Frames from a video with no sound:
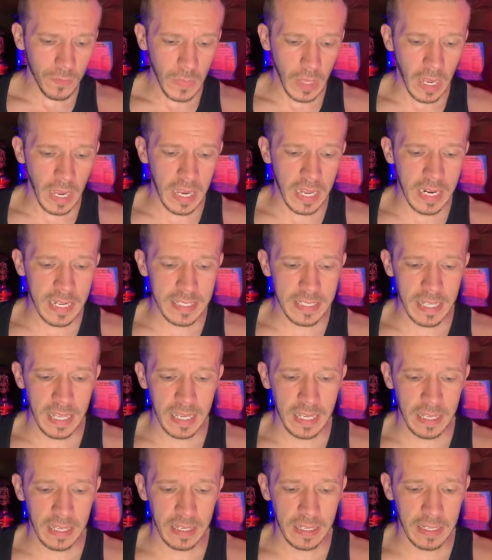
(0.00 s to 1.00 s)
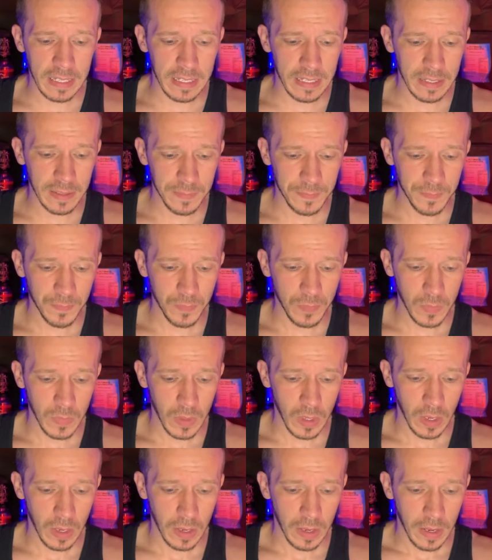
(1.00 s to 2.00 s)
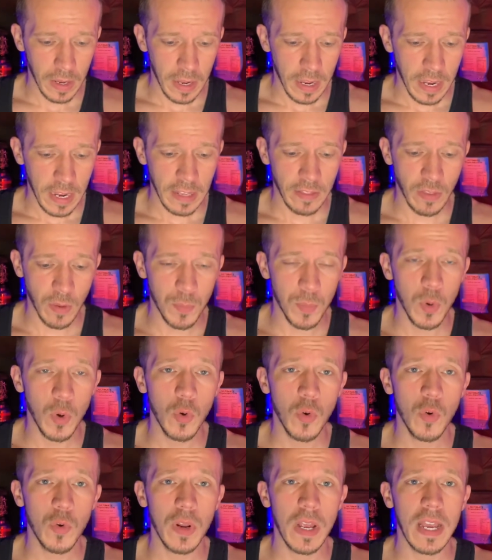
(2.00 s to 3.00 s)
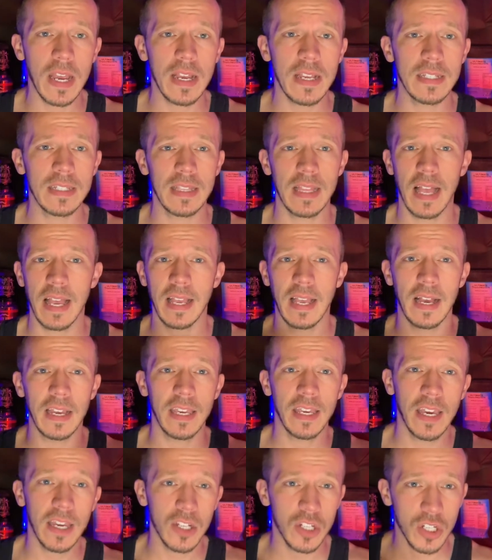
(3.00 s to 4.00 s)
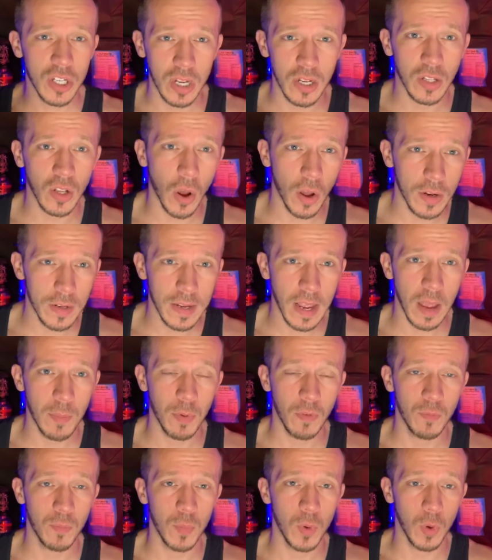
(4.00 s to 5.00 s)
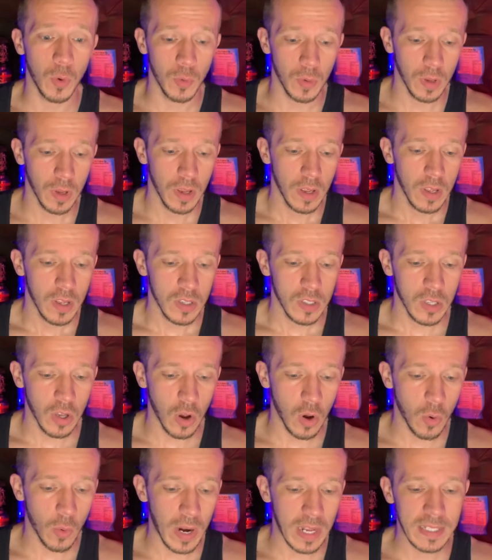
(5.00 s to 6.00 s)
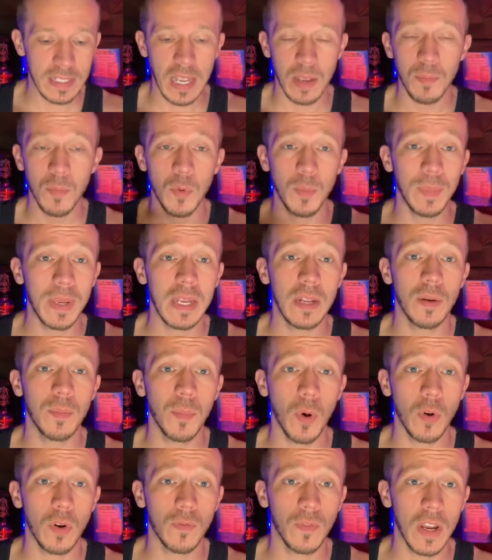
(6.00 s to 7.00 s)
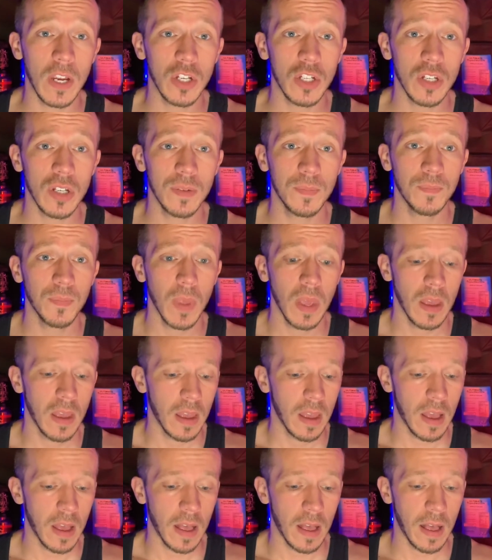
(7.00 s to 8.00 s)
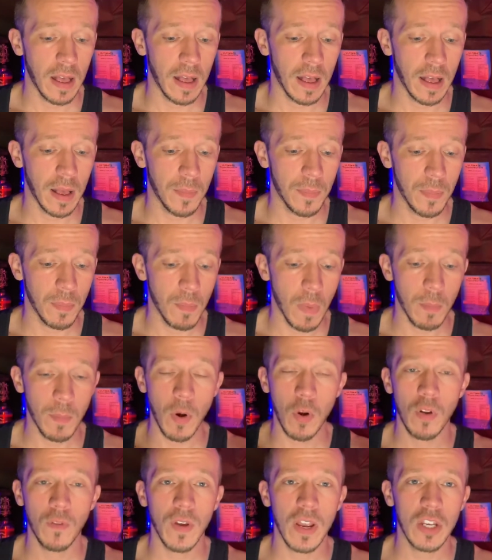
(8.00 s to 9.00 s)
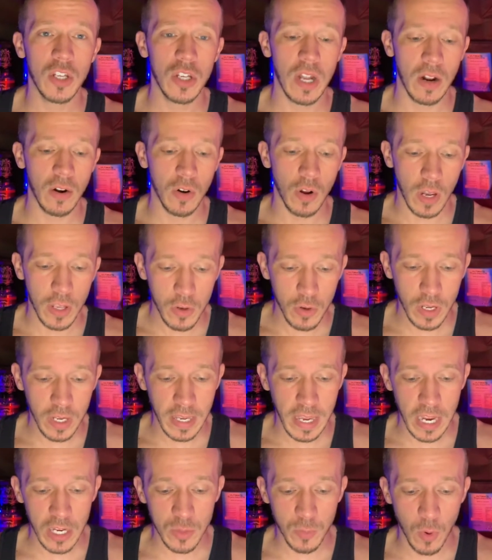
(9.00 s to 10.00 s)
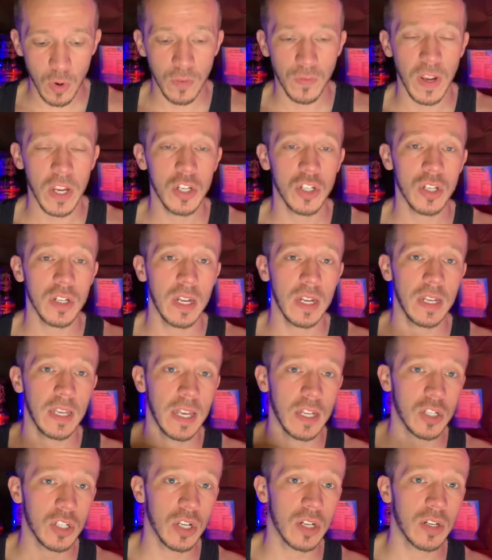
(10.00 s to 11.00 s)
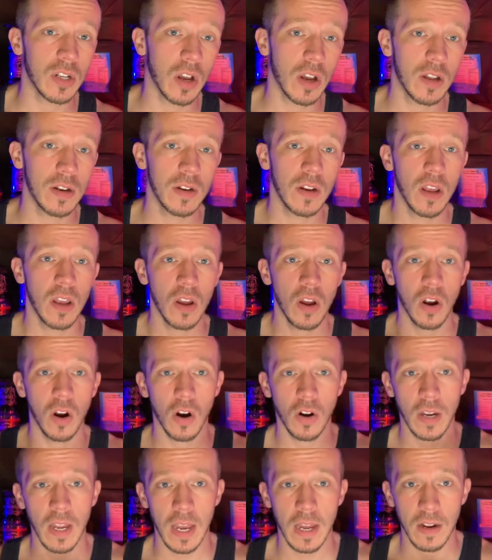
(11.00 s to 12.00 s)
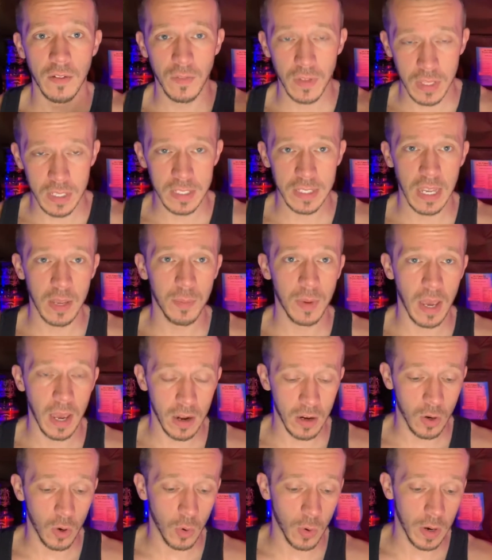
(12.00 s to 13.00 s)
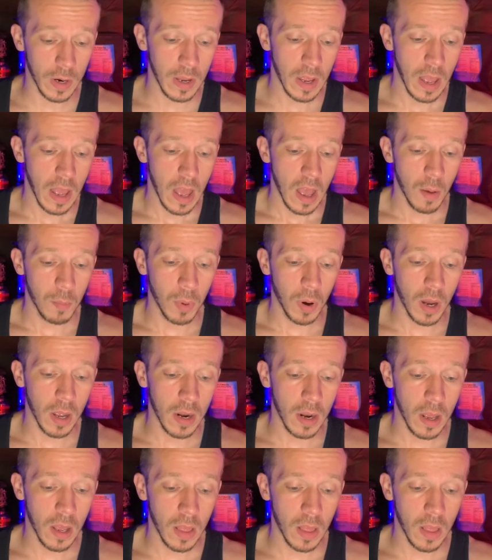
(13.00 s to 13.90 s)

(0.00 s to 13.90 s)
it's like the mood is like a get shit done type of mood. So when I say medium motivation, my motivation, I don't know, you could gauge motivation and get shit done are kind of in the same category, but